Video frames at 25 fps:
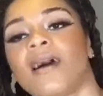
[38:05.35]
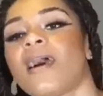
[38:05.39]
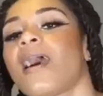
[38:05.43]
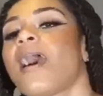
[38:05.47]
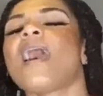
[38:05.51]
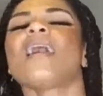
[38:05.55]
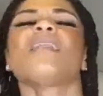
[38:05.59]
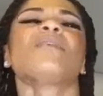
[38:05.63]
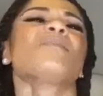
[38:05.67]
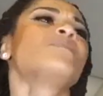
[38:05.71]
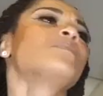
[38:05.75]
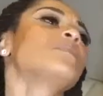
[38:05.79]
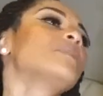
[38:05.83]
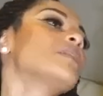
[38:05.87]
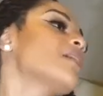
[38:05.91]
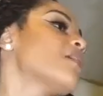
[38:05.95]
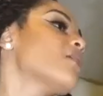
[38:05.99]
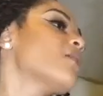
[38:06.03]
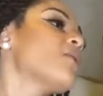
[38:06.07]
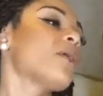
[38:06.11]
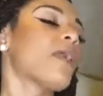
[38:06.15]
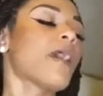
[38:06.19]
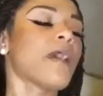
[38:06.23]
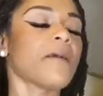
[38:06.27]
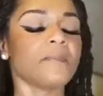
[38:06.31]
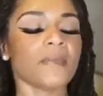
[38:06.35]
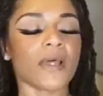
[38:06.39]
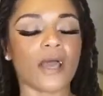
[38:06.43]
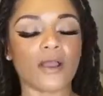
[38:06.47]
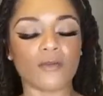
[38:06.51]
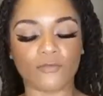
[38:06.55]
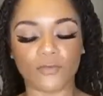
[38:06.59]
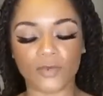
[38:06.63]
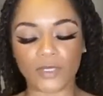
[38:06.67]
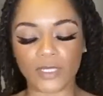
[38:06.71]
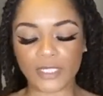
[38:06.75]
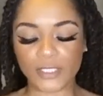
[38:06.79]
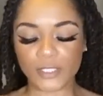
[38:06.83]
I don't know, I'm
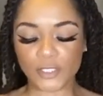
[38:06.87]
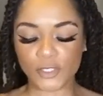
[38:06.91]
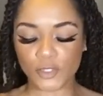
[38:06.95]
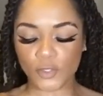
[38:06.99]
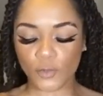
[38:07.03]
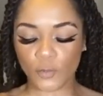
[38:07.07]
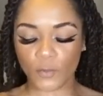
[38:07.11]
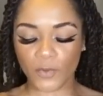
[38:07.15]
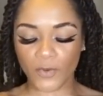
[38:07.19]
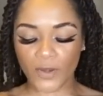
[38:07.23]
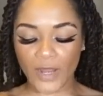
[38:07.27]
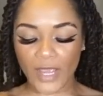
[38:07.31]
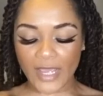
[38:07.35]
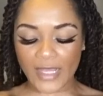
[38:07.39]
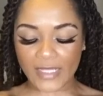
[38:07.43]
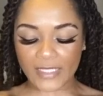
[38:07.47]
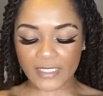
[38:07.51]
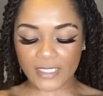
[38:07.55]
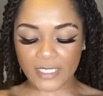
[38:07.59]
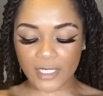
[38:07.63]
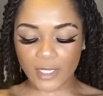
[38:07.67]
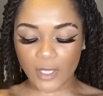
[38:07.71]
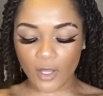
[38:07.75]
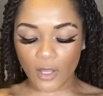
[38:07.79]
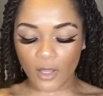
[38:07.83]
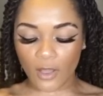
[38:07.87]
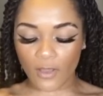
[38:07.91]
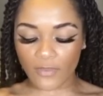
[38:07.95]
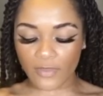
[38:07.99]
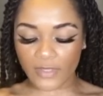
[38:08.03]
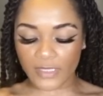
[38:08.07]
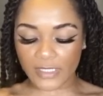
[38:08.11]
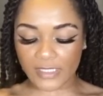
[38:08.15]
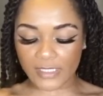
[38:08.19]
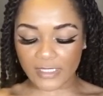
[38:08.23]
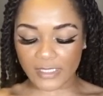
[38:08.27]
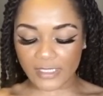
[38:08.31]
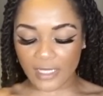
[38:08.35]
not really super into all
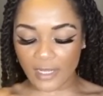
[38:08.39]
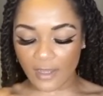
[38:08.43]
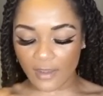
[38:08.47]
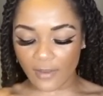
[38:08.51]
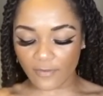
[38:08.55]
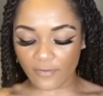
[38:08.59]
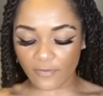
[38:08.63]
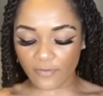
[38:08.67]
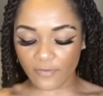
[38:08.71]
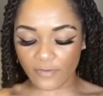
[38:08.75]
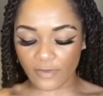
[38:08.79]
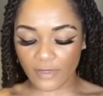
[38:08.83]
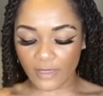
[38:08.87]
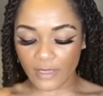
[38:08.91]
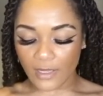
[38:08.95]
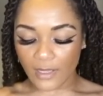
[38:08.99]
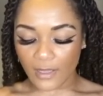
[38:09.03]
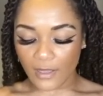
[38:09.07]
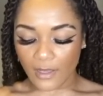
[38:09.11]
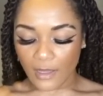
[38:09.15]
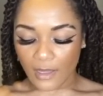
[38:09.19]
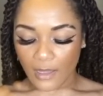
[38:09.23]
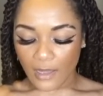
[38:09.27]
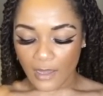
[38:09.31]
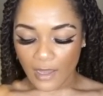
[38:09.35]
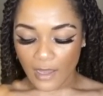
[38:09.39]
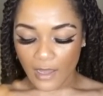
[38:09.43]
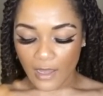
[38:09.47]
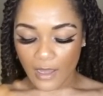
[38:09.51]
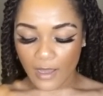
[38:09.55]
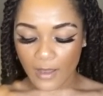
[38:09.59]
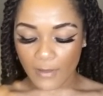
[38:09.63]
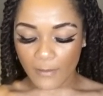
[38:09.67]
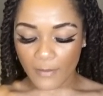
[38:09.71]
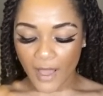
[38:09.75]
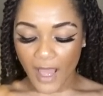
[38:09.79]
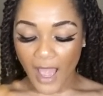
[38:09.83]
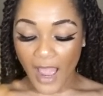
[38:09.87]
this stuff.
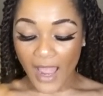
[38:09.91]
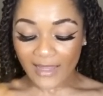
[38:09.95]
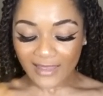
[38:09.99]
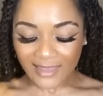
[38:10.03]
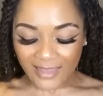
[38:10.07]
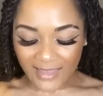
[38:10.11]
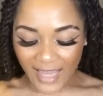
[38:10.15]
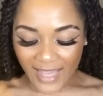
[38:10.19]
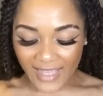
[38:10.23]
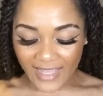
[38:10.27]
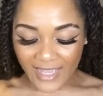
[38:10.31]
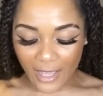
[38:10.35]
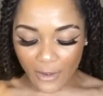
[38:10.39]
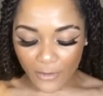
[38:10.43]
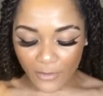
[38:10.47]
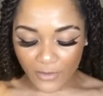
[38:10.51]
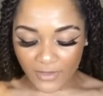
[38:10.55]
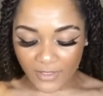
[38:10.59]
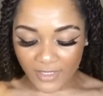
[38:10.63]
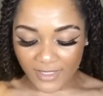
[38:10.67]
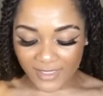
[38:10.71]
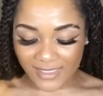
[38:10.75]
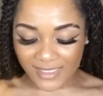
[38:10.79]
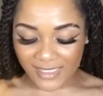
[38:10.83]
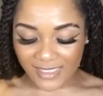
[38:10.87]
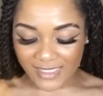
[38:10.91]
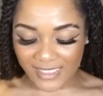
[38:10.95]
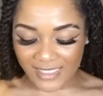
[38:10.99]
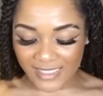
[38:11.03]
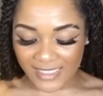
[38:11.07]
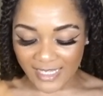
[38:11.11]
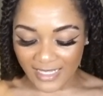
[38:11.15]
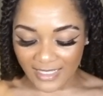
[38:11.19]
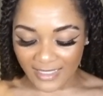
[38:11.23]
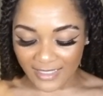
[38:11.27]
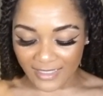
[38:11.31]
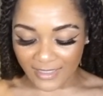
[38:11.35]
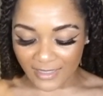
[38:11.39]
I like how it looks
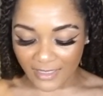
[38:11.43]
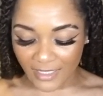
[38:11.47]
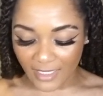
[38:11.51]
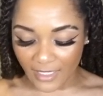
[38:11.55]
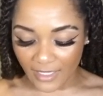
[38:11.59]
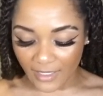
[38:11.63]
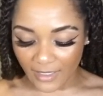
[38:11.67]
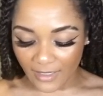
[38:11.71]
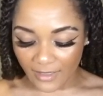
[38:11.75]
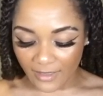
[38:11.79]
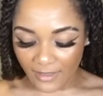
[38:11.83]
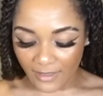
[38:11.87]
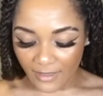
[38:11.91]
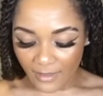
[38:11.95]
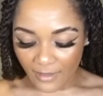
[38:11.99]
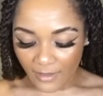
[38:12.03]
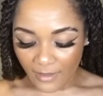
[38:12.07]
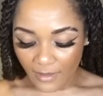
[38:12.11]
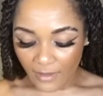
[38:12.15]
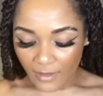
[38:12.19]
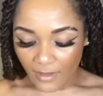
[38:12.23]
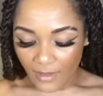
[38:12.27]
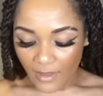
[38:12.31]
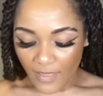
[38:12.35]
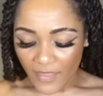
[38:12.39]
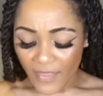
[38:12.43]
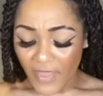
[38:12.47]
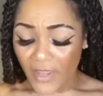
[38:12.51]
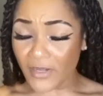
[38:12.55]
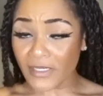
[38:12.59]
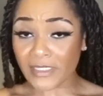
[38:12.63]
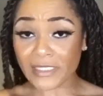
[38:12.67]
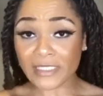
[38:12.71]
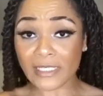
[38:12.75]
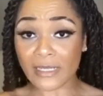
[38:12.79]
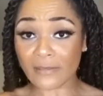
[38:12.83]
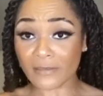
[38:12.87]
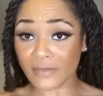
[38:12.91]
aesthetically.
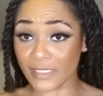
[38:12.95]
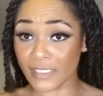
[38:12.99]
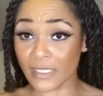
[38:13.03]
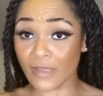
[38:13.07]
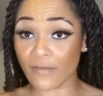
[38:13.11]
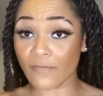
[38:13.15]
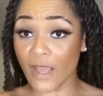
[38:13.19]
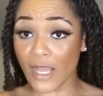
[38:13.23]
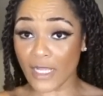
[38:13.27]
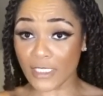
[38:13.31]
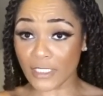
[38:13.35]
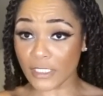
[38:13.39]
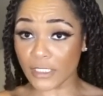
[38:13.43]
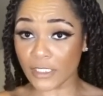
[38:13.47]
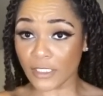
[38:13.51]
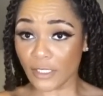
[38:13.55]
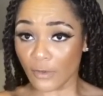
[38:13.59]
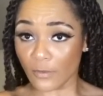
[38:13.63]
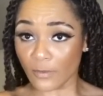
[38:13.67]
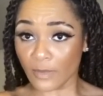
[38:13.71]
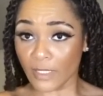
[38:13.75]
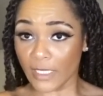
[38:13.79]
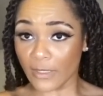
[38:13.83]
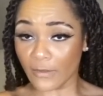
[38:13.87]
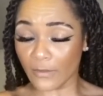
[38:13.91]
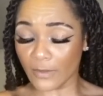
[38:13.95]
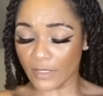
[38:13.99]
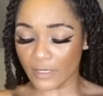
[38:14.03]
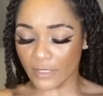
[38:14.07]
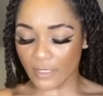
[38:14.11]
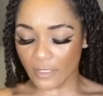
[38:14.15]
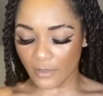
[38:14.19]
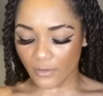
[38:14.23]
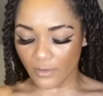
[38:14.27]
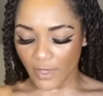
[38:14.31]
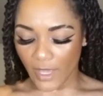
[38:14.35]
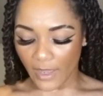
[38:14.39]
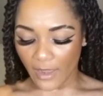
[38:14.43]
There's some stuff I just don't play with
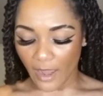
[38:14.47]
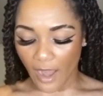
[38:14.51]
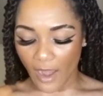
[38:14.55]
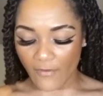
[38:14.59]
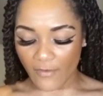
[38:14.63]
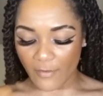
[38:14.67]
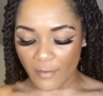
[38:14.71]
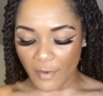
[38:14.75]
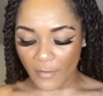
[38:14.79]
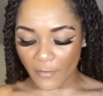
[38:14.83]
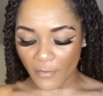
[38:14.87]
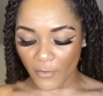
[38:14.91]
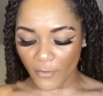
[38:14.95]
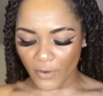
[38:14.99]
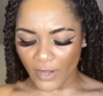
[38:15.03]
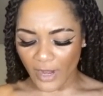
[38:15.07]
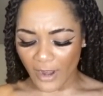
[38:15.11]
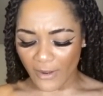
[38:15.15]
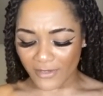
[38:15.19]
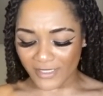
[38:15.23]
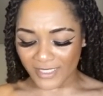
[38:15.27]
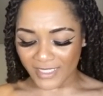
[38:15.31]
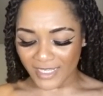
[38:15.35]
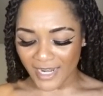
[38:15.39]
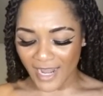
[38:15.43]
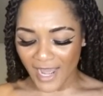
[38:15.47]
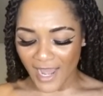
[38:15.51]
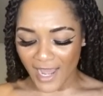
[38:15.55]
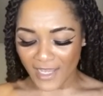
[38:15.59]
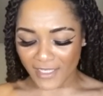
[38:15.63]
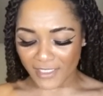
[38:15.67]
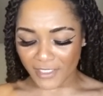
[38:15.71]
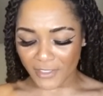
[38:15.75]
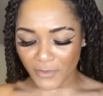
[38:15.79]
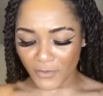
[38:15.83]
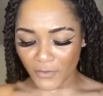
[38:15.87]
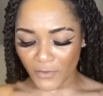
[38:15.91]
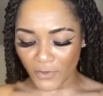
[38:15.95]
though. Like I remember when I was in high
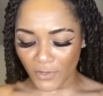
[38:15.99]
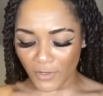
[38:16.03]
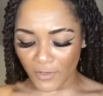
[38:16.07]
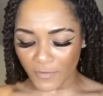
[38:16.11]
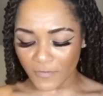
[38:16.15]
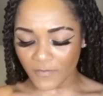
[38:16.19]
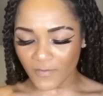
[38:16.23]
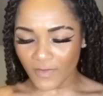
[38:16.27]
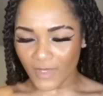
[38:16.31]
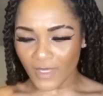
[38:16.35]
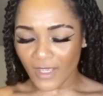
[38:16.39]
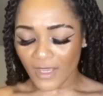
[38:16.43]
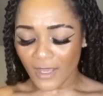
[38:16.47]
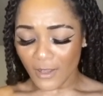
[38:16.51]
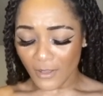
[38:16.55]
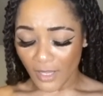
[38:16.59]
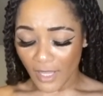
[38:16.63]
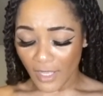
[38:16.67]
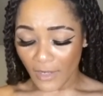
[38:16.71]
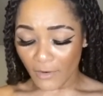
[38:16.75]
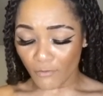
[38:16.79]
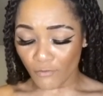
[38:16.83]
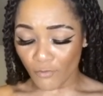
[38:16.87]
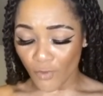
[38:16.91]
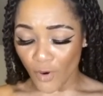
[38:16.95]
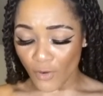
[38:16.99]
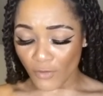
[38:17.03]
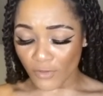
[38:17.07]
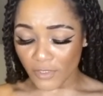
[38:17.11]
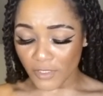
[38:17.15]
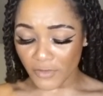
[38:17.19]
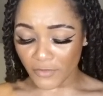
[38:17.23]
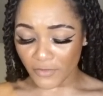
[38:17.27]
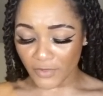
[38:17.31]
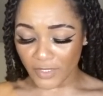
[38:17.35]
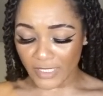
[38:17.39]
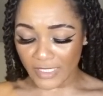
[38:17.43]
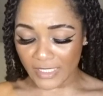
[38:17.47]
school, like
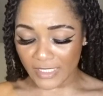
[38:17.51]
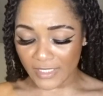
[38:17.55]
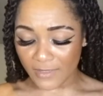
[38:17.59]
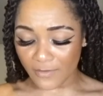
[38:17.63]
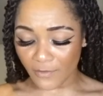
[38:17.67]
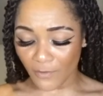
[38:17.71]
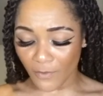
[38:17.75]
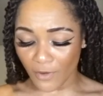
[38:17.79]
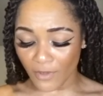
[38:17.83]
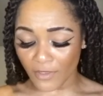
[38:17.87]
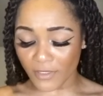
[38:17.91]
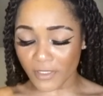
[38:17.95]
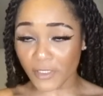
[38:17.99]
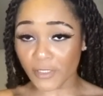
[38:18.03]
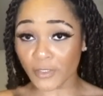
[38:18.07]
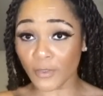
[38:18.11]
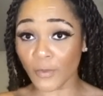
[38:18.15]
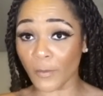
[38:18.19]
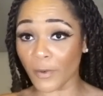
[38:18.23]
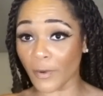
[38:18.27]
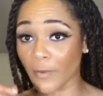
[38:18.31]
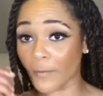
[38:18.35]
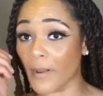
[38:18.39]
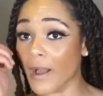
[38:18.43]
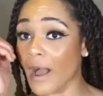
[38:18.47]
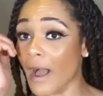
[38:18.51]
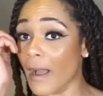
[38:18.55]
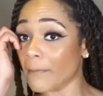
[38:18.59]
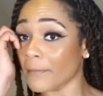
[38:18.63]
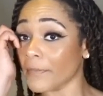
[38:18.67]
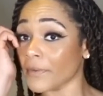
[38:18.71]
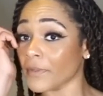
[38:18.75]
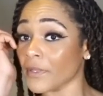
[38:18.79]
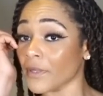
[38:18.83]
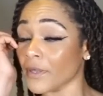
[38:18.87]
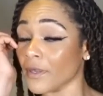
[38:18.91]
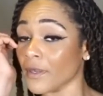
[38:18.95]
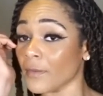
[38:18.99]
rosaries were super
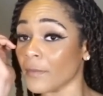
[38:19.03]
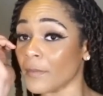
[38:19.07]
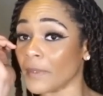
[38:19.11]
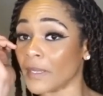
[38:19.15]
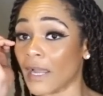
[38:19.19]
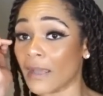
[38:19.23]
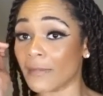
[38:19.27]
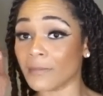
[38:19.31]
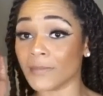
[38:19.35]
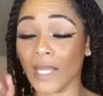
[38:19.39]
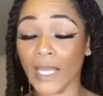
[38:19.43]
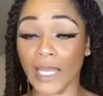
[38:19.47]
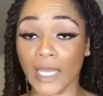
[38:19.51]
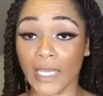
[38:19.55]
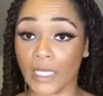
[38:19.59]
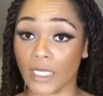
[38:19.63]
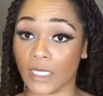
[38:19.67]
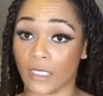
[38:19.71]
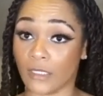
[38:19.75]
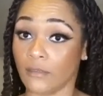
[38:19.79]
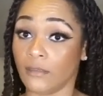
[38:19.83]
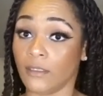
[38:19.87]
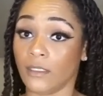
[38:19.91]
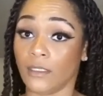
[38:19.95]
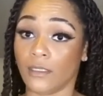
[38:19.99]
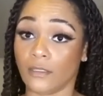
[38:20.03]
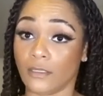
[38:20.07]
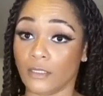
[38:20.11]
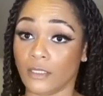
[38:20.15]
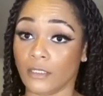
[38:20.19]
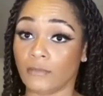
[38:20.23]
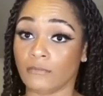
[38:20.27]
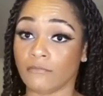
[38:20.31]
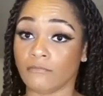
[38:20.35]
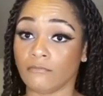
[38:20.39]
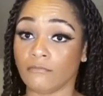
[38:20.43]
popular, but I'm like, look,